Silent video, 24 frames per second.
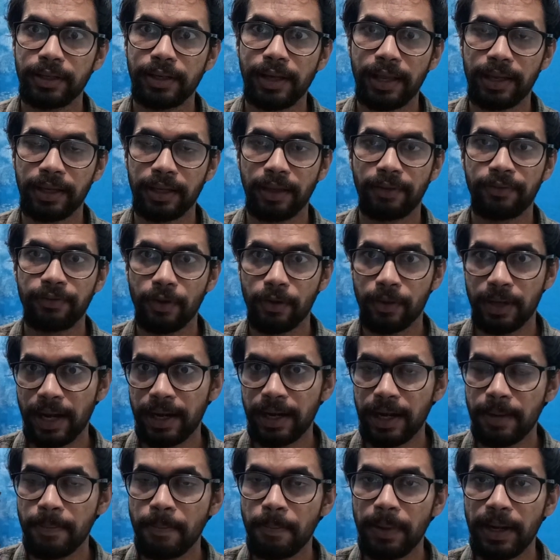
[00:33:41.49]
Like if you
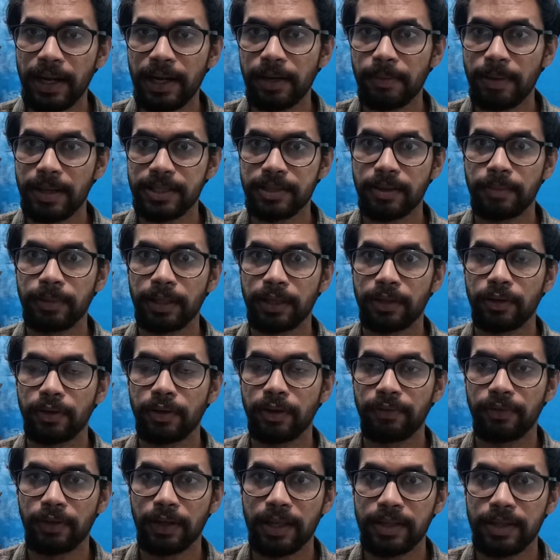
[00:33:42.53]
get impaled by something,
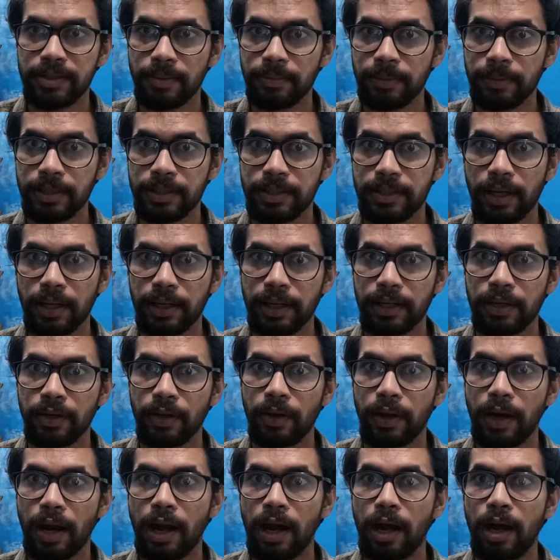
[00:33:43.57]
if you get something stuck in
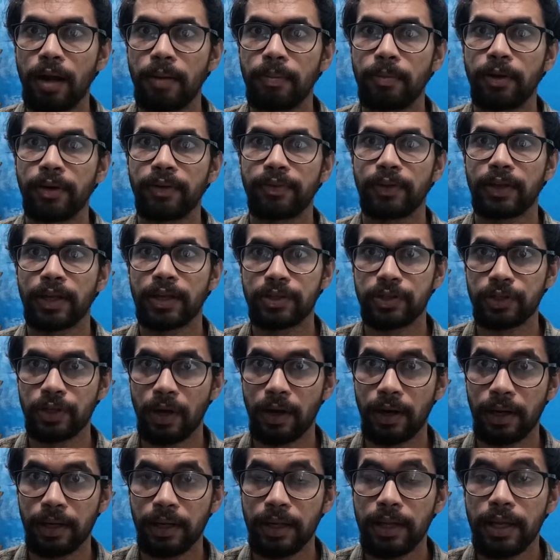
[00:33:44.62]
your arm or if you get
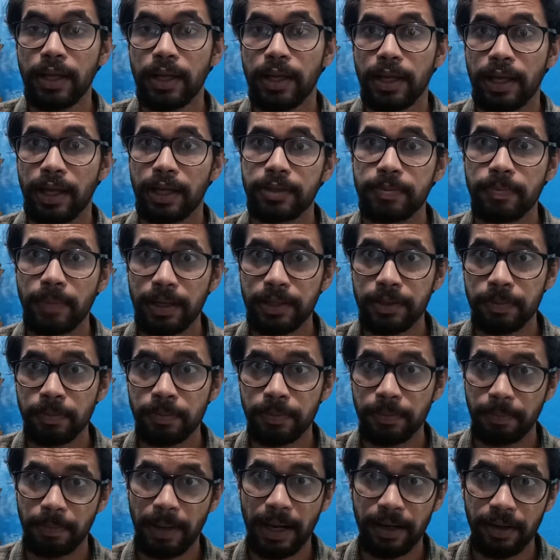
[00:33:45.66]
shot, it's much
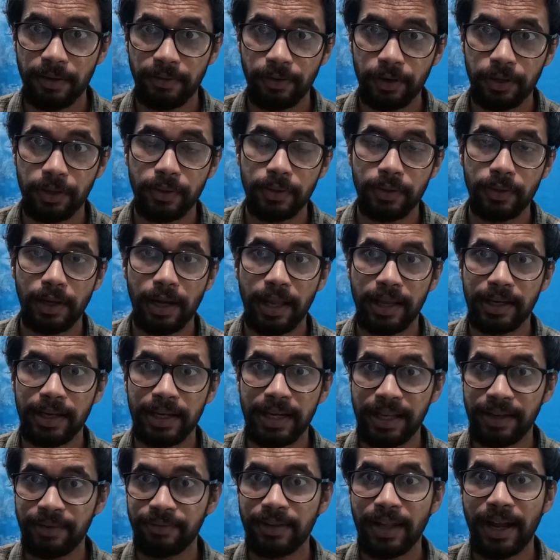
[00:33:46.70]
better for you to like
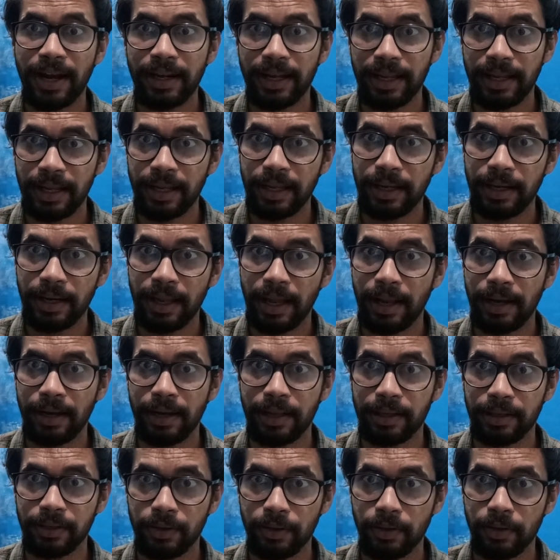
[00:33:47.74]
leave that in and
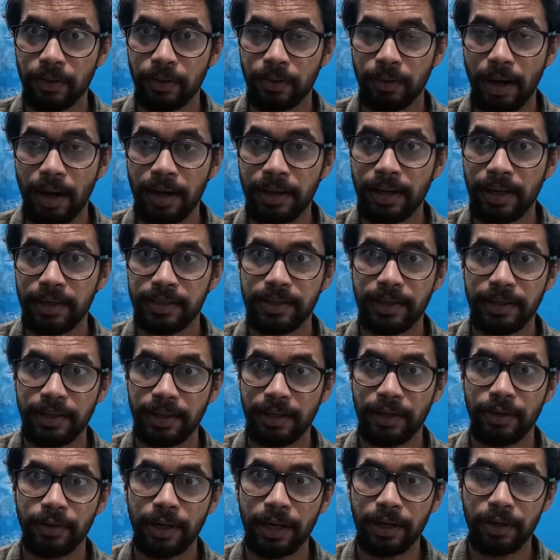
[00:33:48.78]
like, unless until
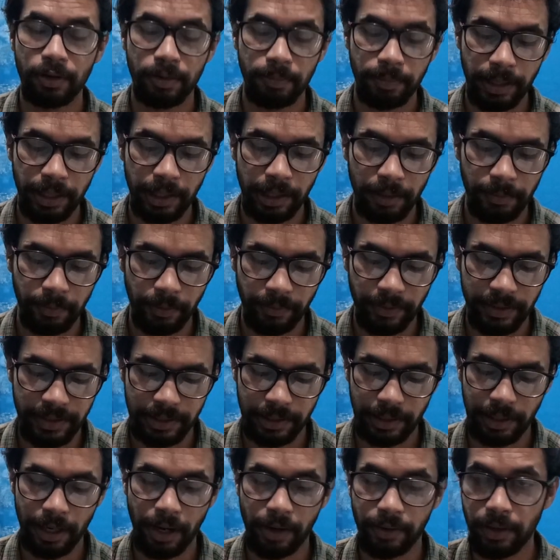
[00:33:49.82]
you get to a medical
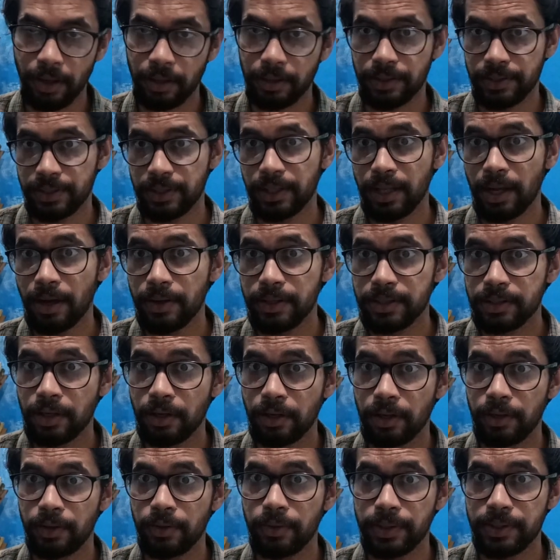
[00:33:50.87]
professional. Now Dr. Sadao is going
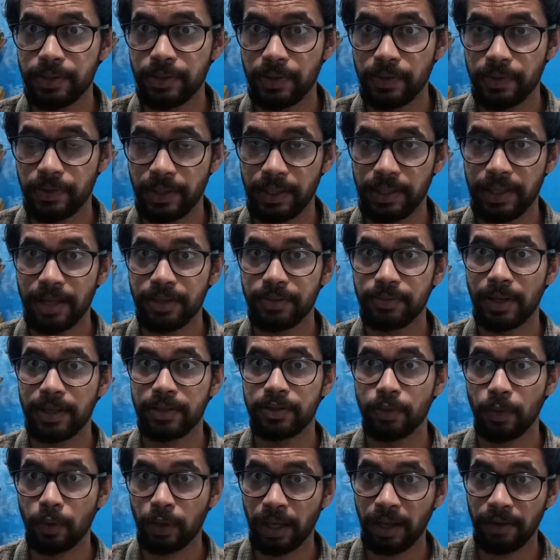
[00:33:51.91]
to do a surgery, that's why
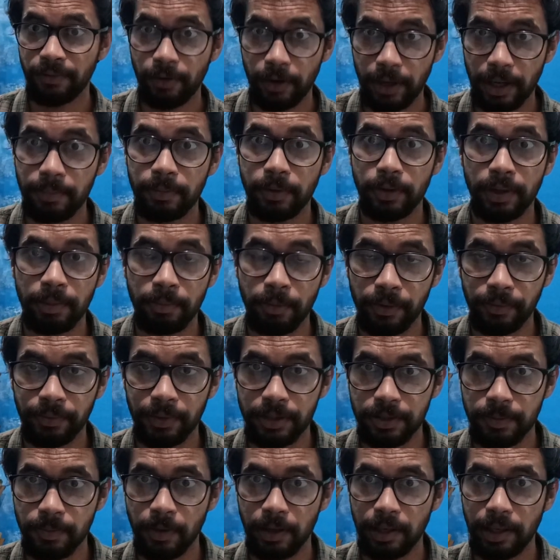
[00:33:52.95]
it's okay for him to remove
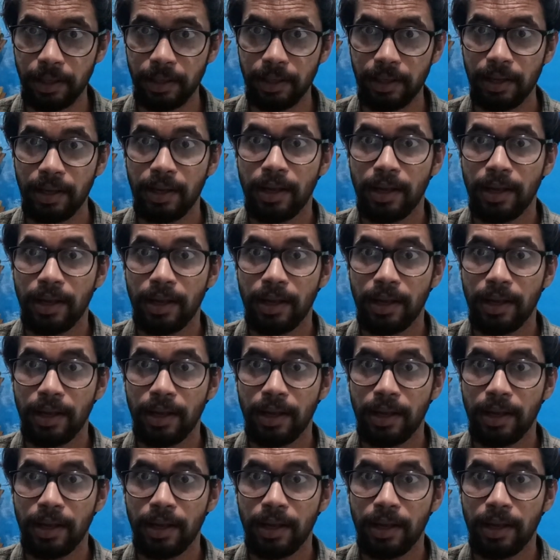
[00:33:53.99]
this bullet.